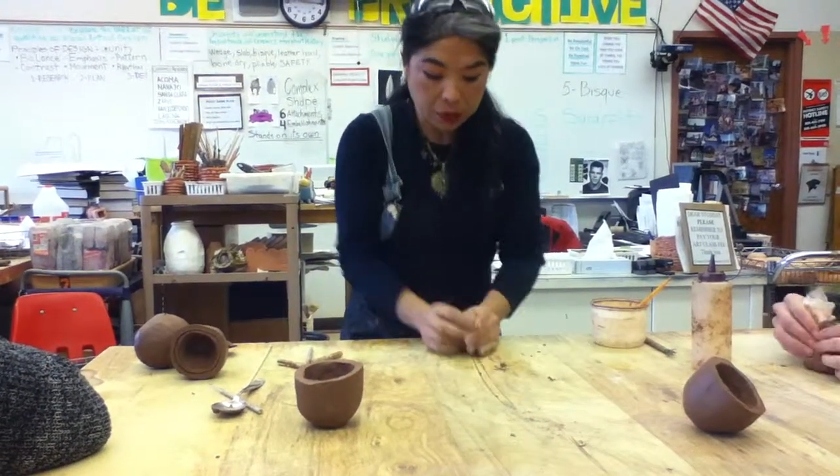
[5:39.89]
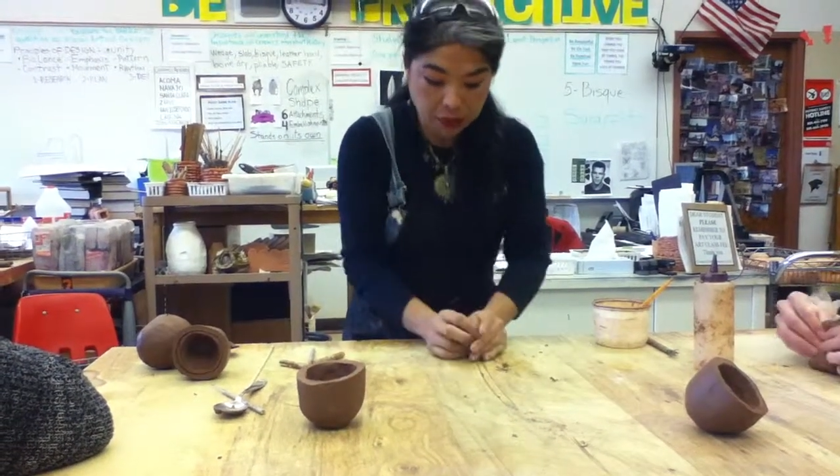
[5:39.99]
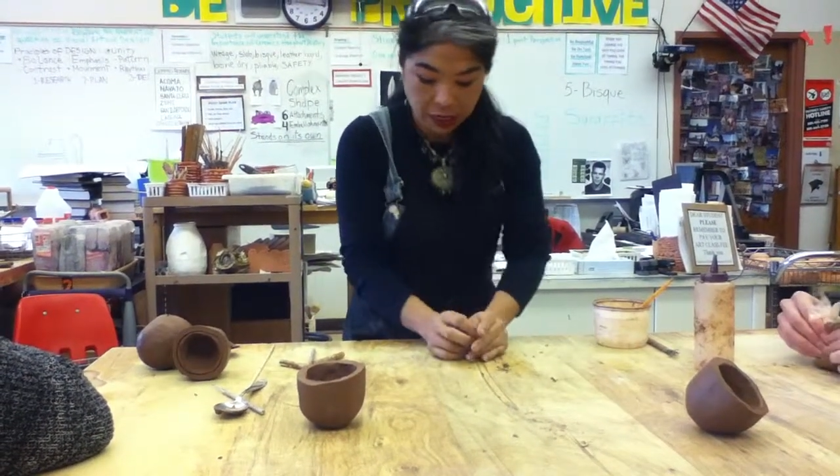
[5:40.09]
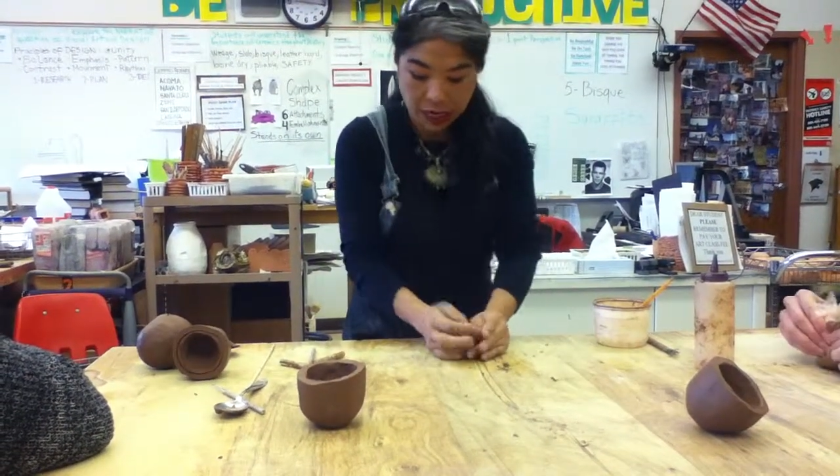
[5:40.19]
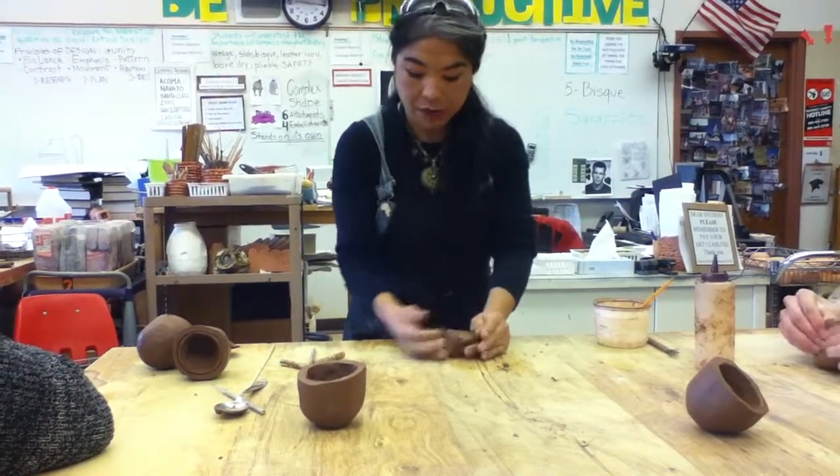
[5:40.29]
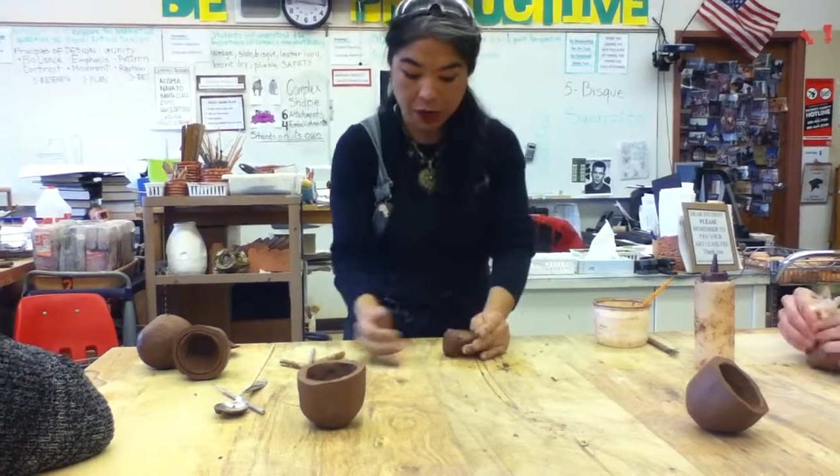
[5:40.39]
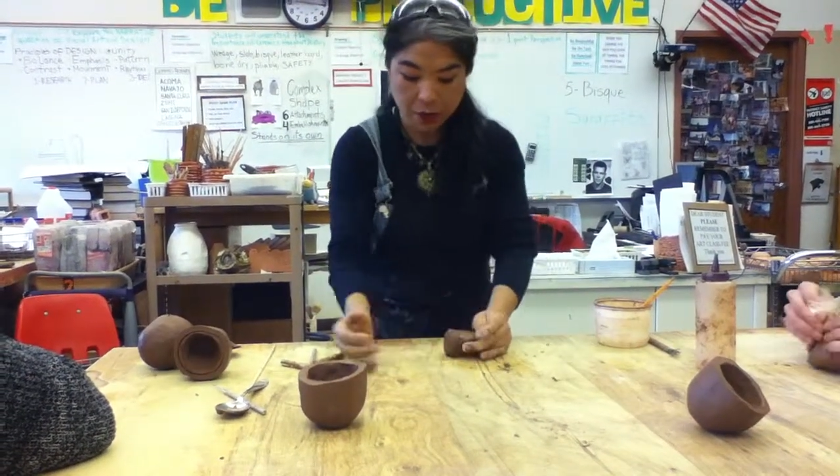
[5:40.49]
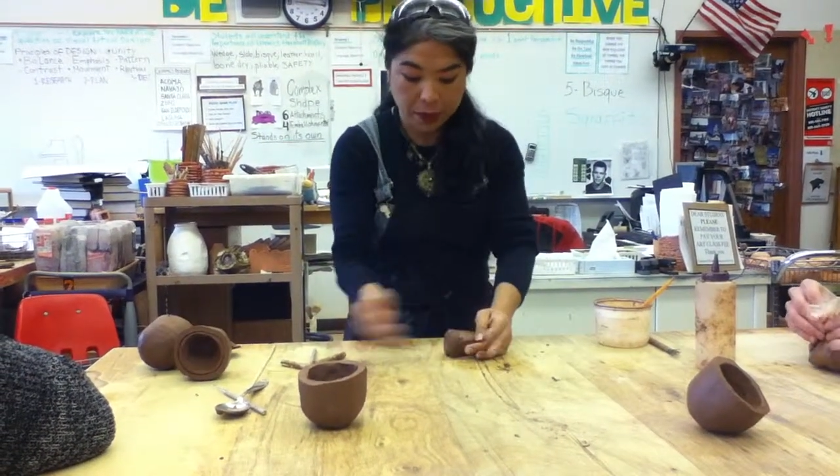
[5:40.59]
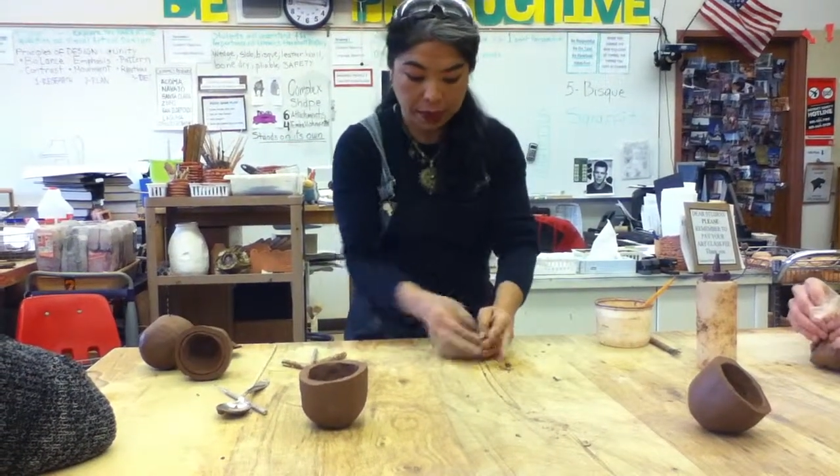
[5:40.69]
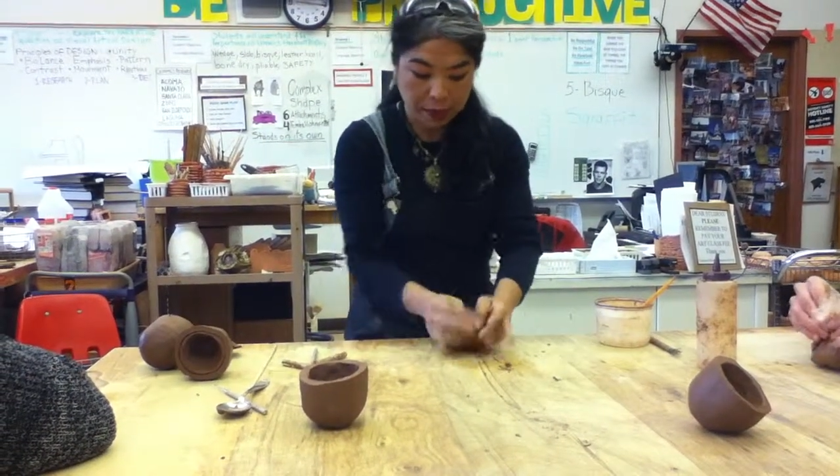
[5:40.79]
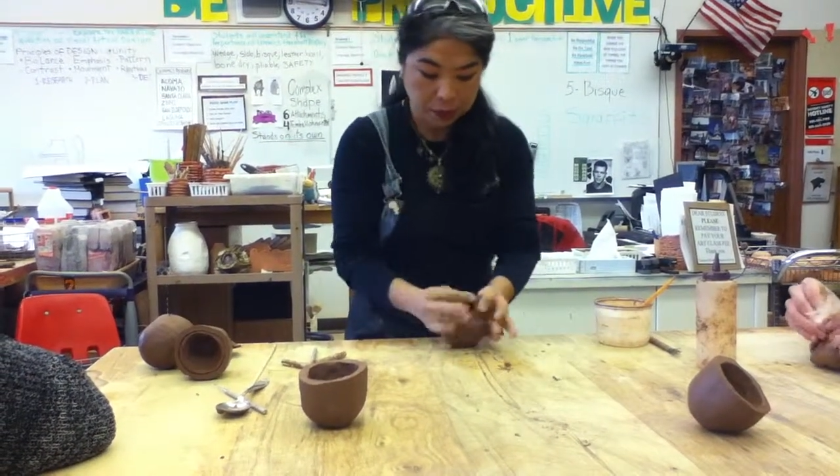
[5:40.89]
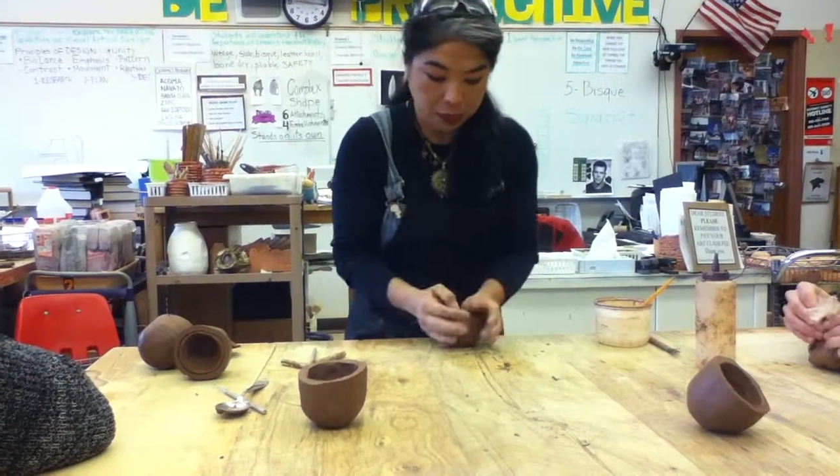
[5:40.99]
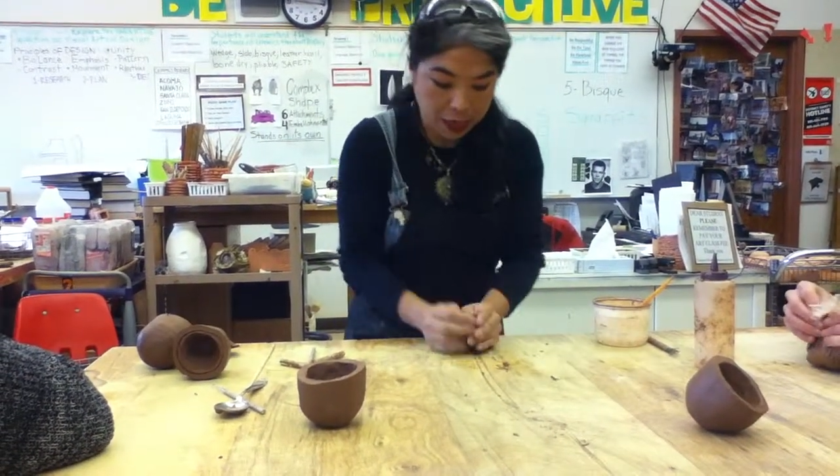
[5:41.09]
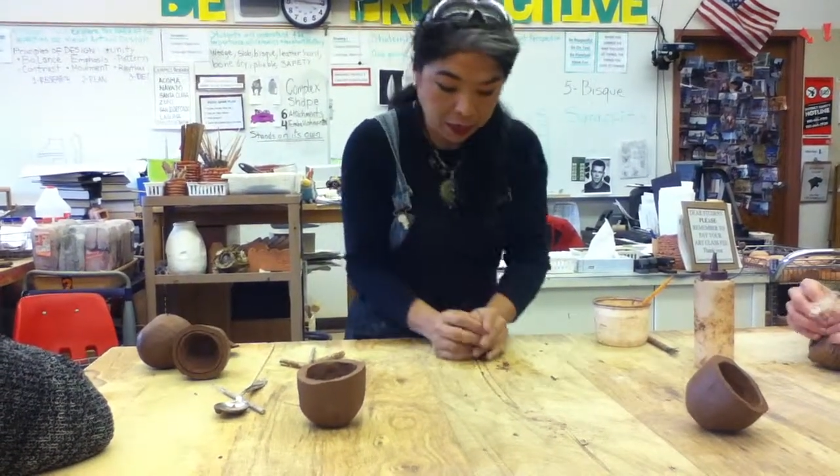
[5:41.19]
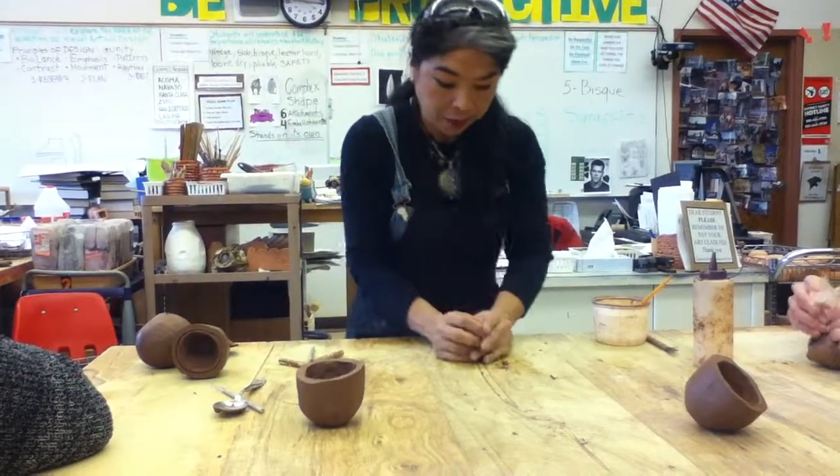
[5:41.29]
doesn't have air pockets,
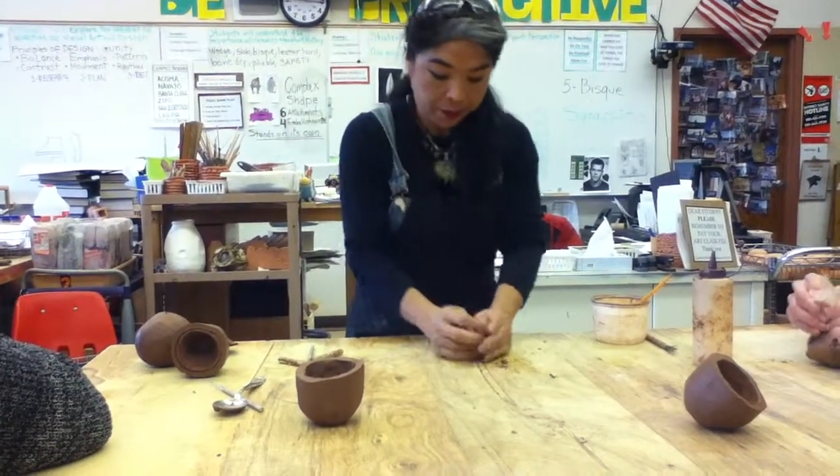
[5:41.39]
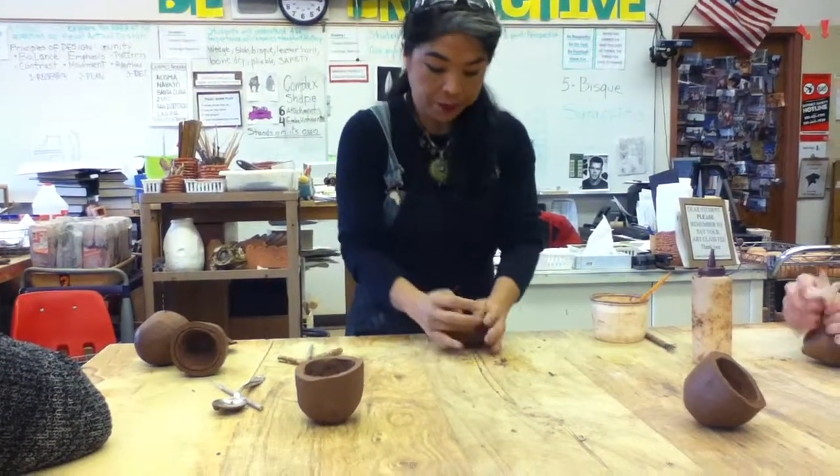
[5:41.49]
right?